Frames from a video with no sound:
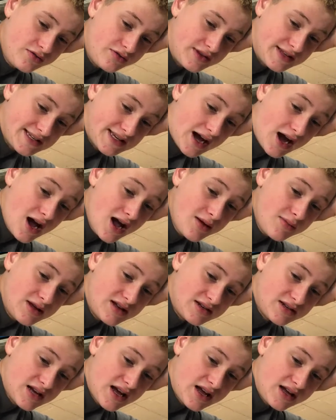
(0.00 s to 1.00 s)
The time
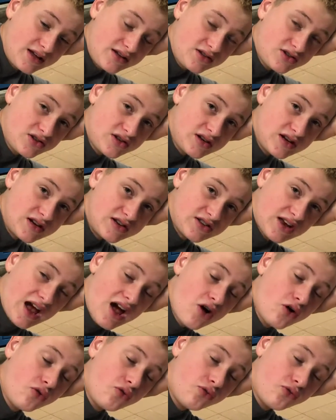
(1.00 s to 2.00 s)
it takes is
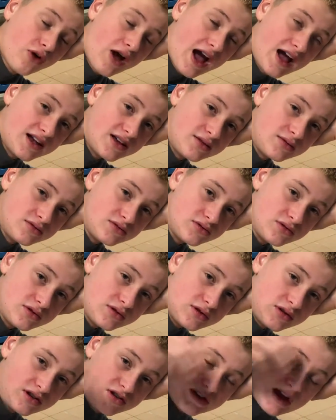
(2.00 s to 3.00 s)
how
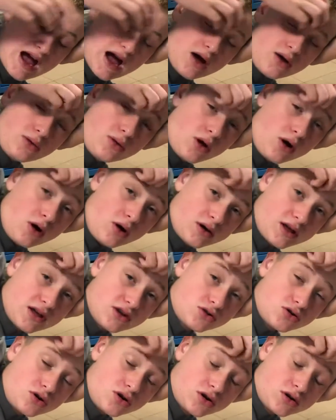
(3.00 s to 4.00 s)
long
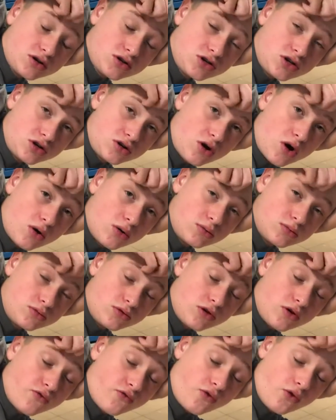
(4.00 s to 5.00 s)
it took to go
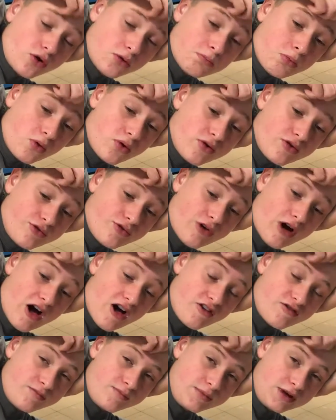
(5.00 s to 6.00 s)
the
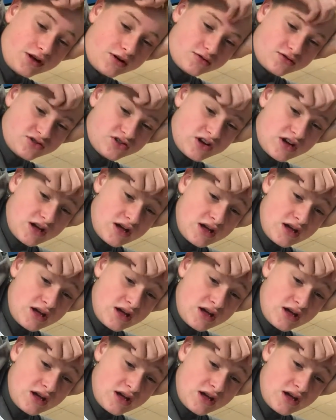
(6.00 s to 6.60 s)
4.5 meters.